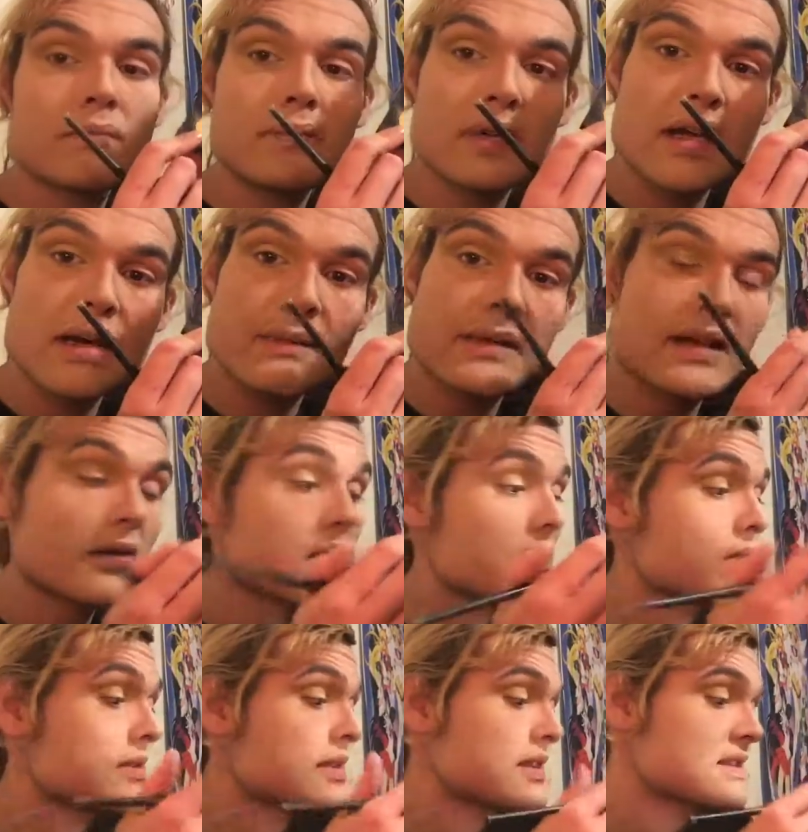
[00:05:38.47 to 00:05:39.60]
But I'm going to go in
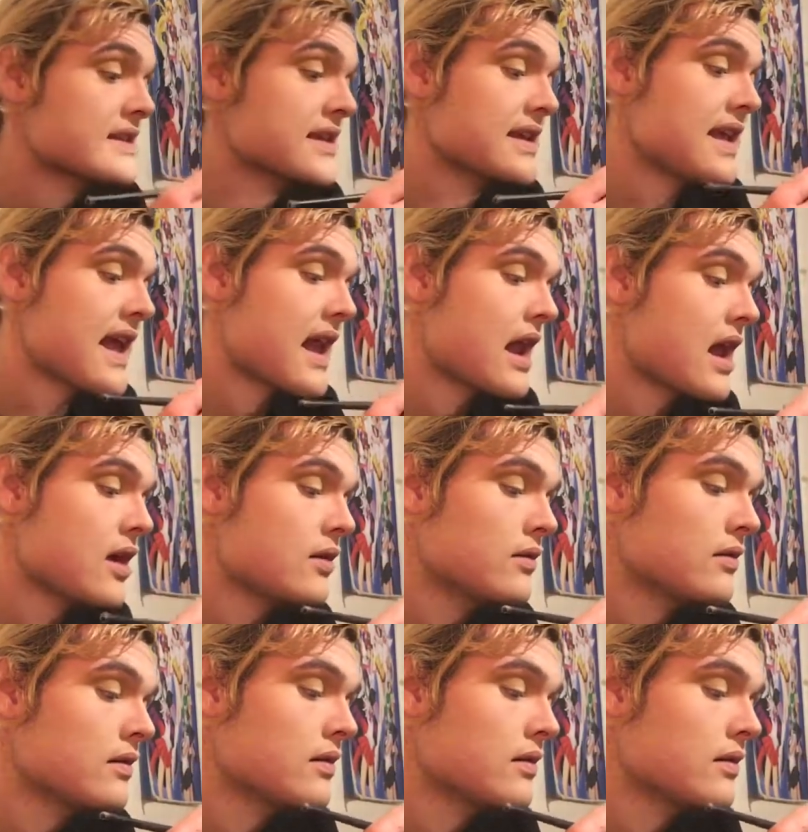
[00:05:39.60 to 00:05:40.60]
with this yellow.